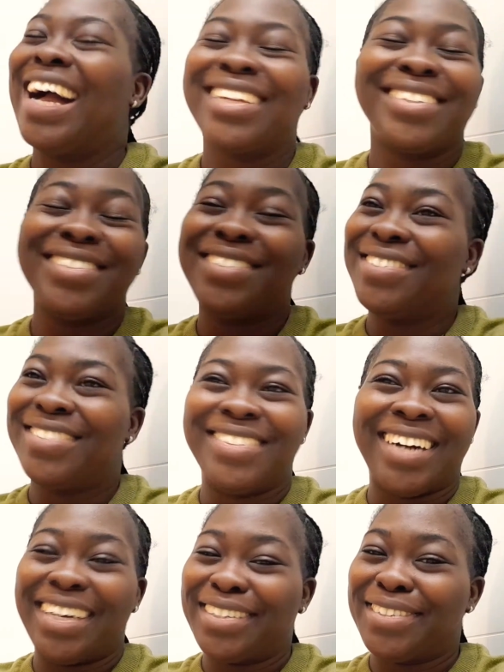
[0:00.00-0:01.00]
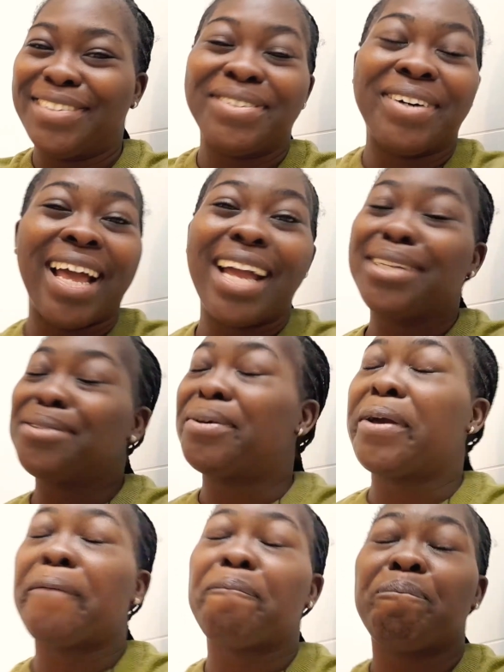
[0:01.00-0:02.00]
I don't know. I don't know.
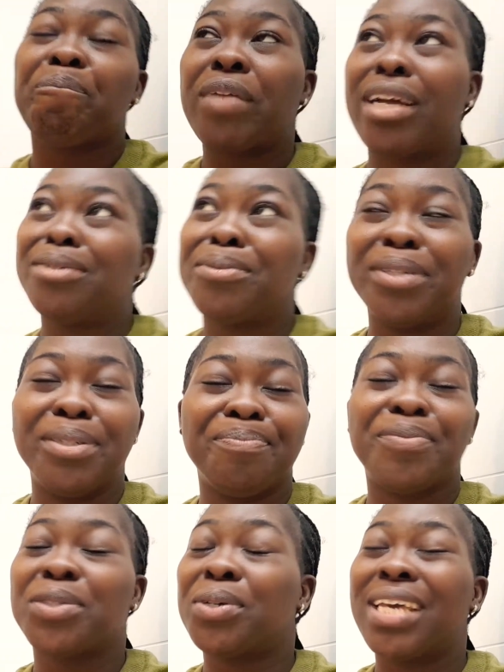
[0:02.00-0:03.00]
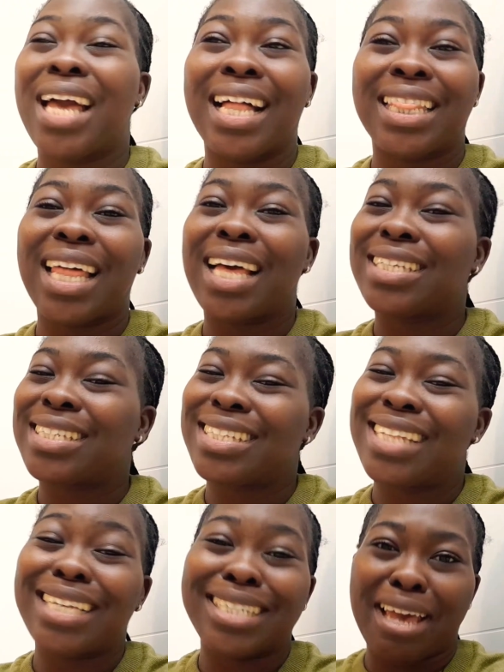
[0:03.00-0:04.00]
Anyway, anyway, so yeah, that's
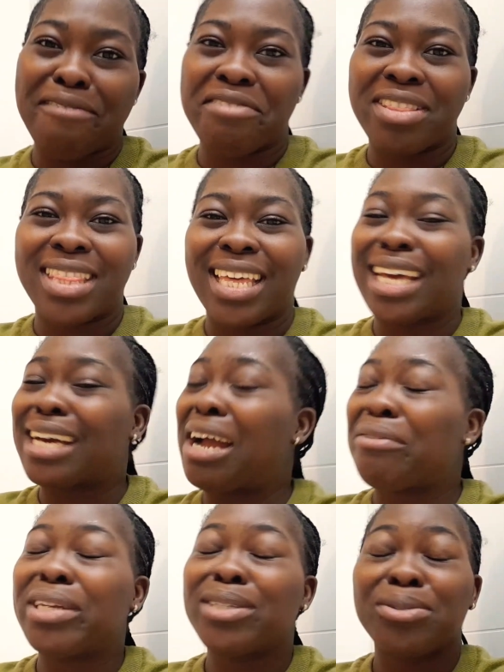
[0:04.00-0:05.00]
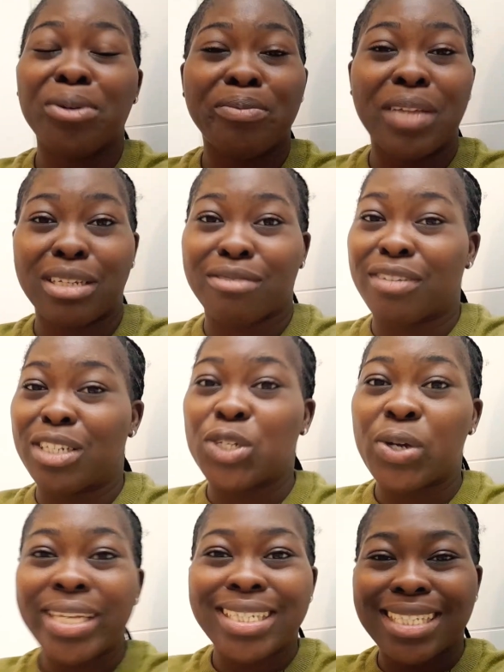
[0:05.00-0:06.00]
that's everything. I really do hope that you've
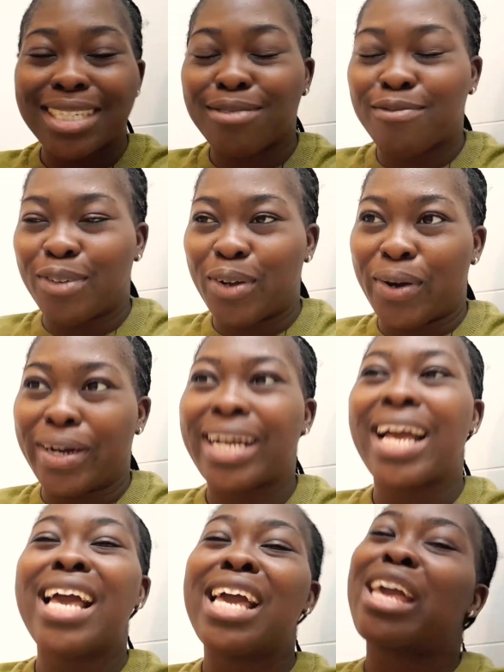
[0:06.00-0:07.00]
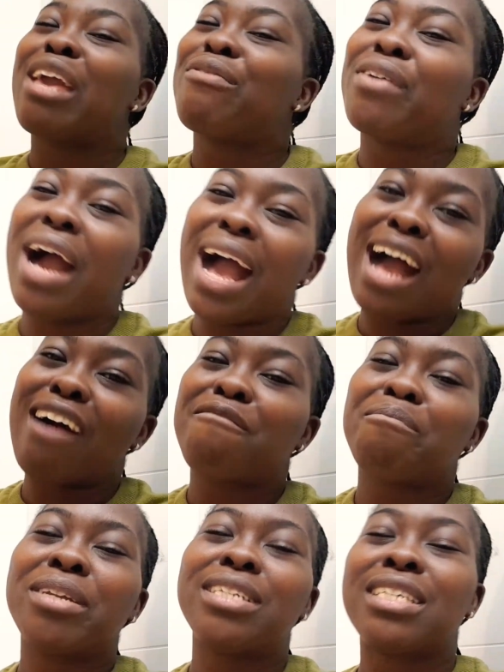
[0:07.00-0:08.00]
enjoyed this vlog. If you
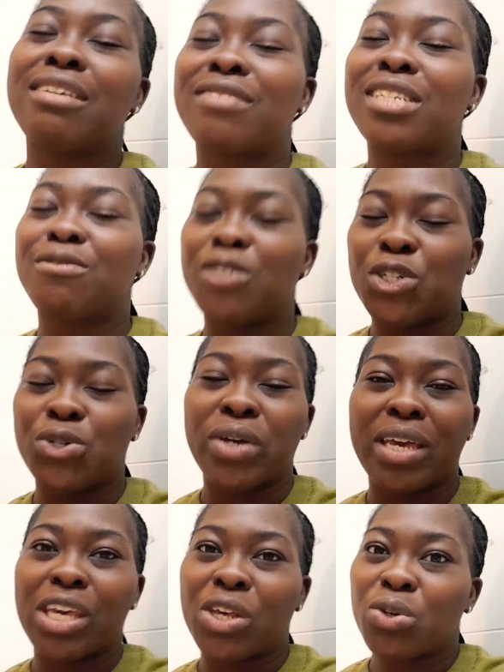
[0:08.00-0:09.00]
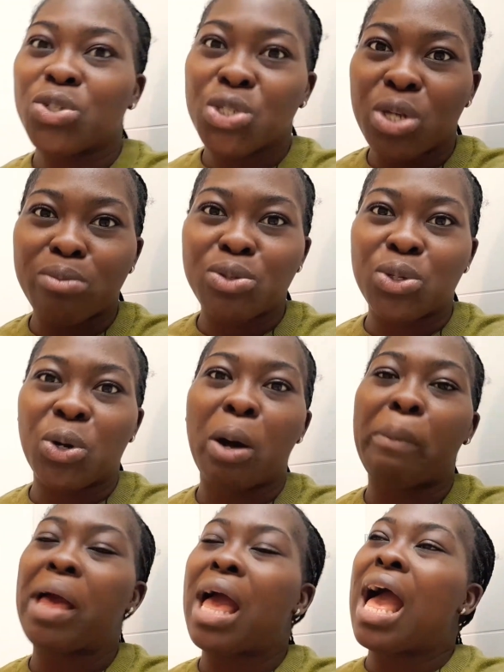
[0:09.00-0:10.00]
have, please give this video a huge thumbs
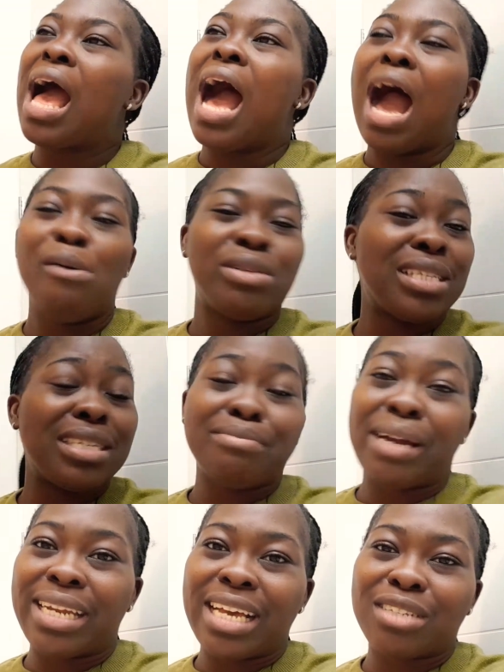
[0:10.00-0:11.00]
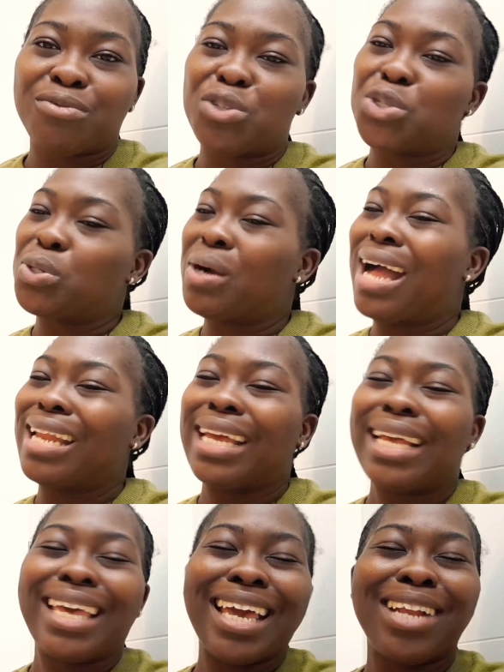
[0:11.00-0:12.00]
up. I will see you in my next video. And
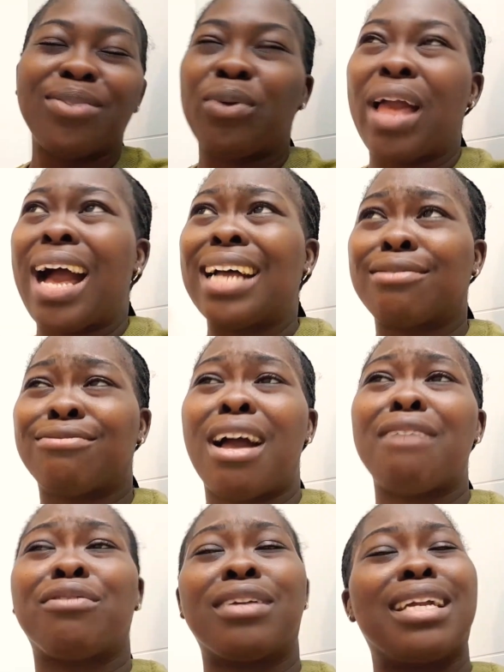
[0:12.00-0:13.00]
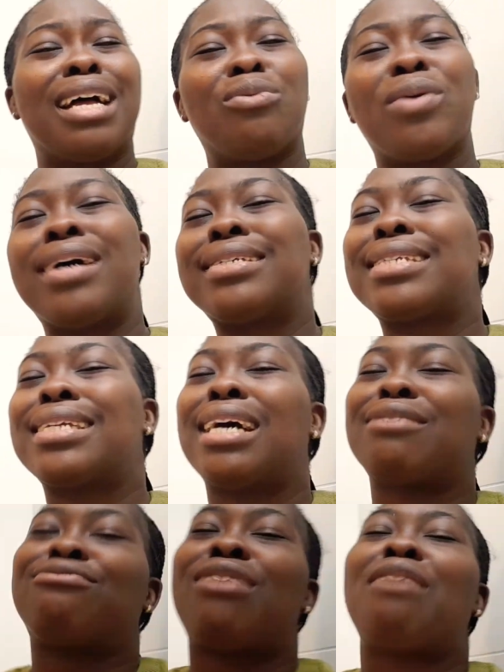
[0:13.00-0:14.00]
again, we are at 500. We are still
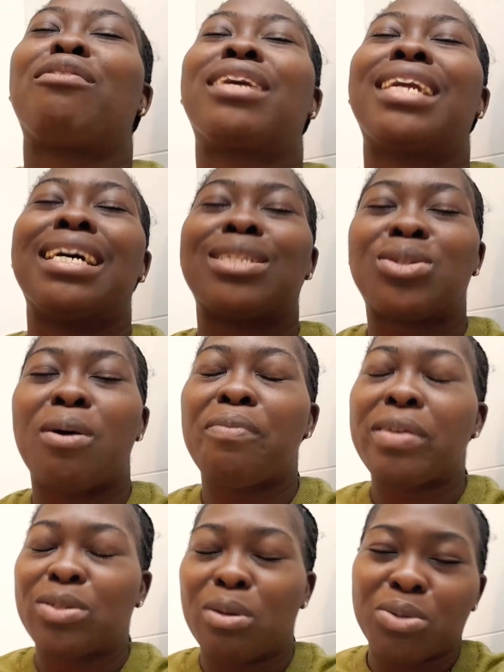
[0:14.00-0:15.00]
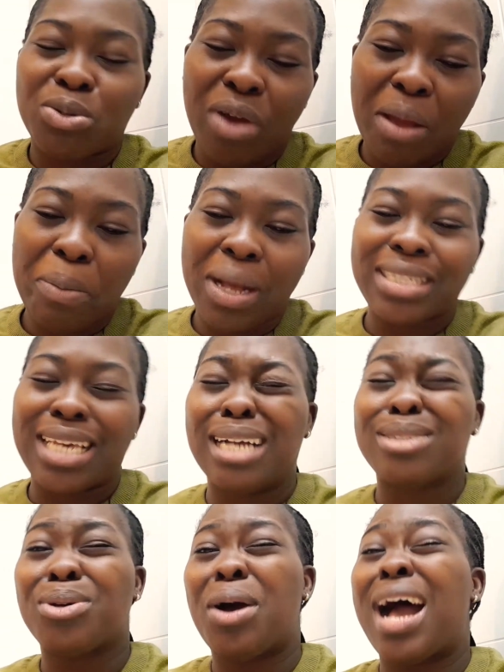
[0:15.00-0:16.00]
at 500 and something subscribers
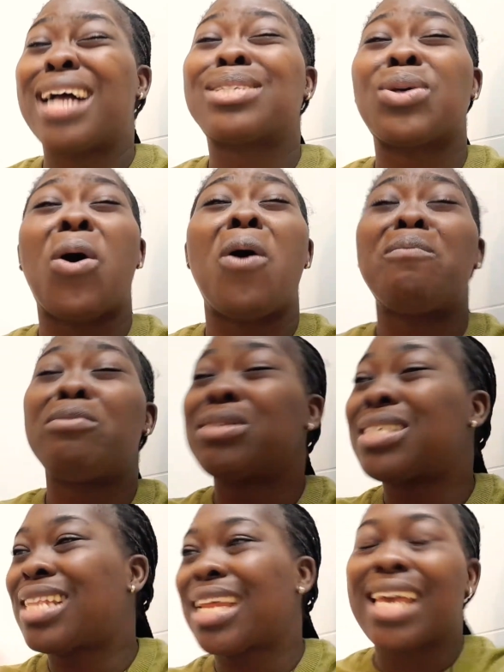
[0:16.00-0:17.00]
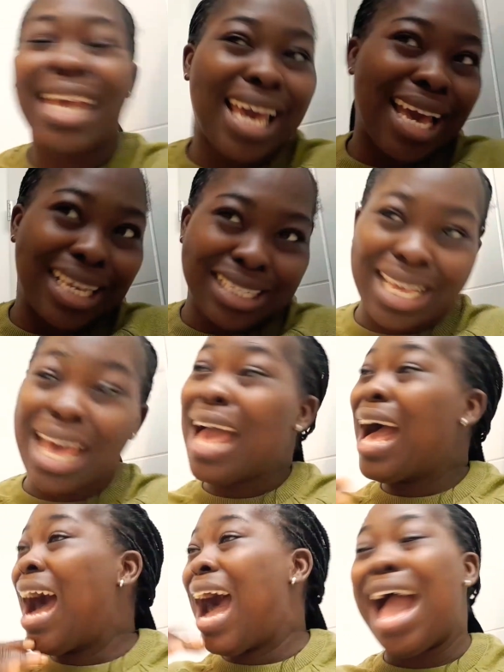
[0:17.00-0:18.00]
at at almost three years.
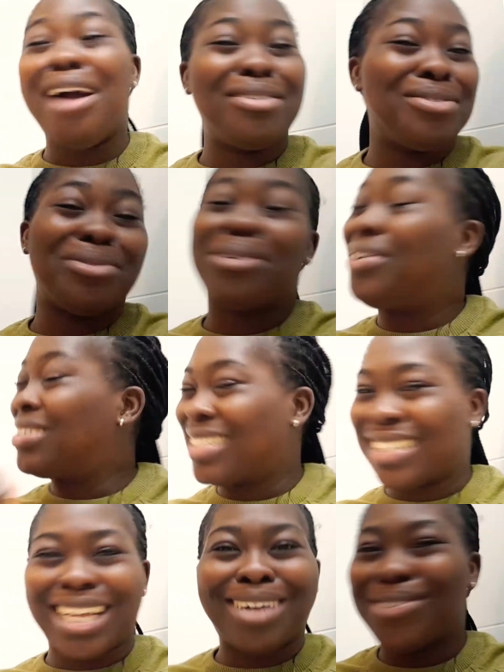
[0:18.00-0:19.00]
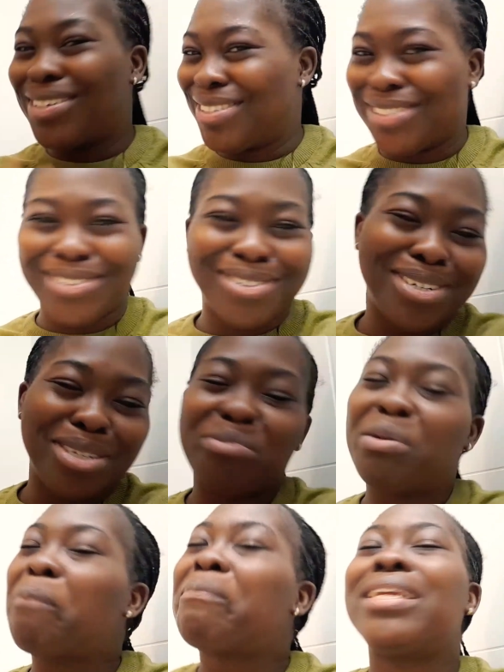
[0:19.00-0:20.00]
I don't understand what is going
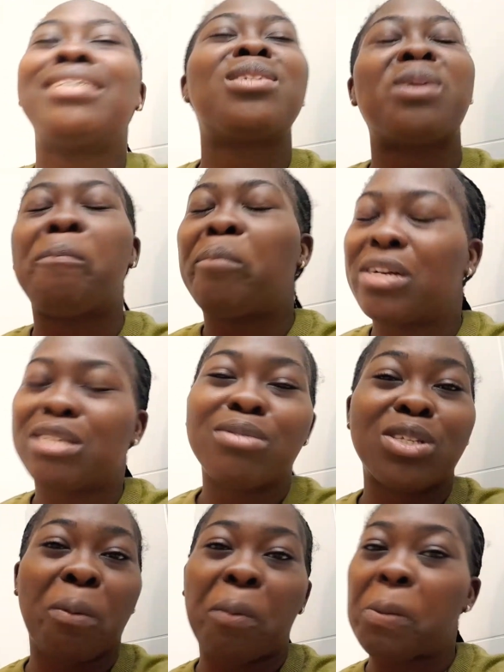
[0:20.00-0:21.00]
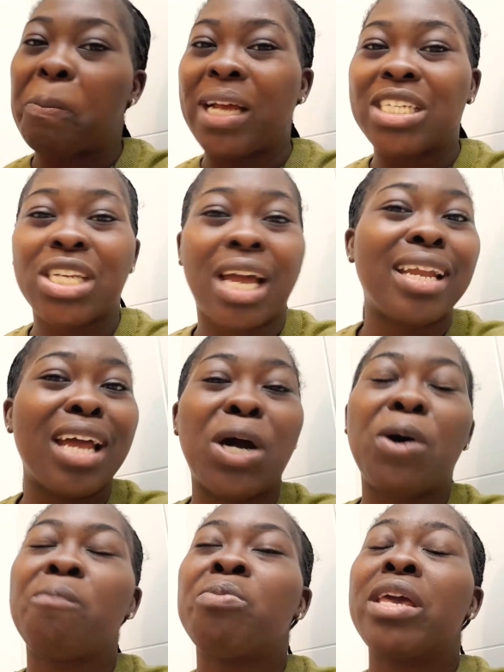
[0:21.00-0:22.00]
on, but please support me, support my
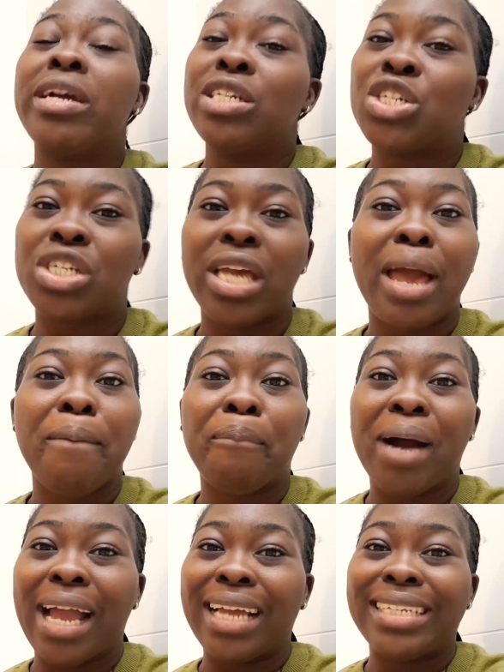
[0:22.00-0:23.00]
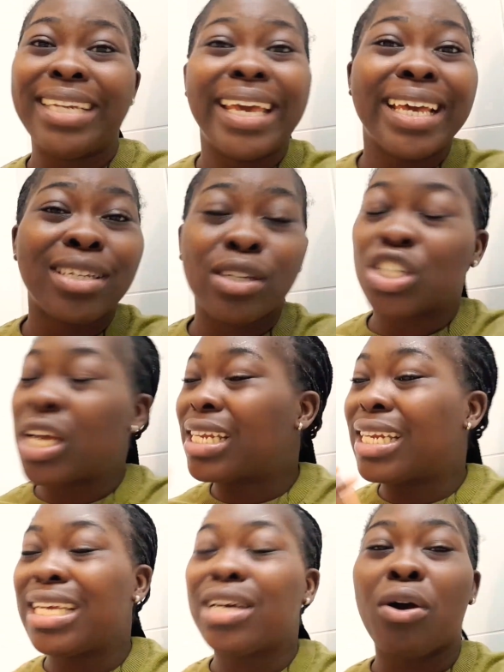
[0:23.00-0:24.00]
channel share my link share
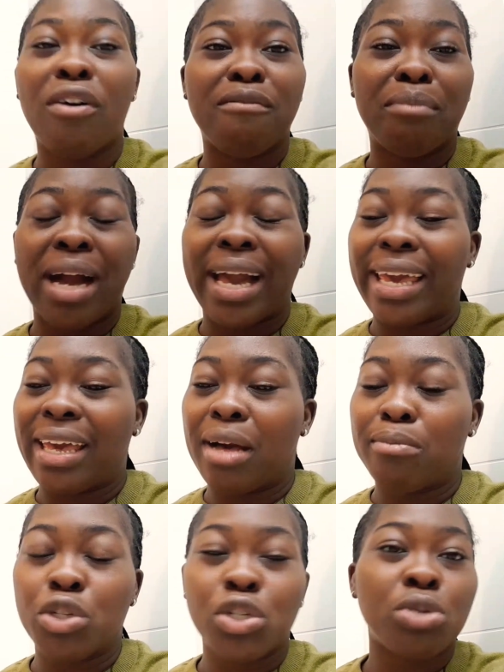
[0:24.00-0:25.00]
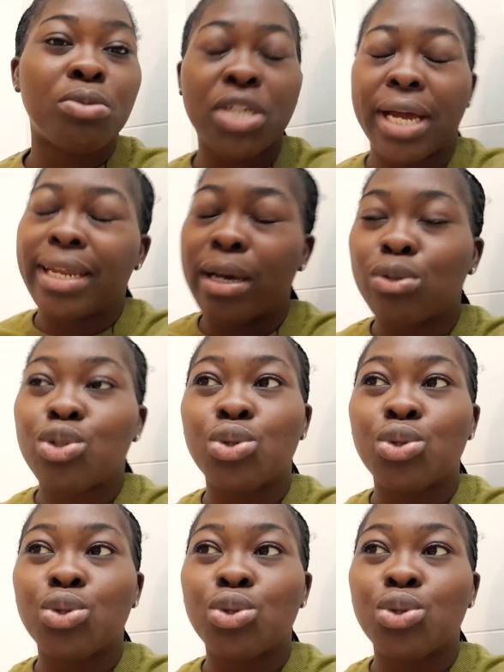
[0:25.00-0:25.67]
the link of my um, youtube channel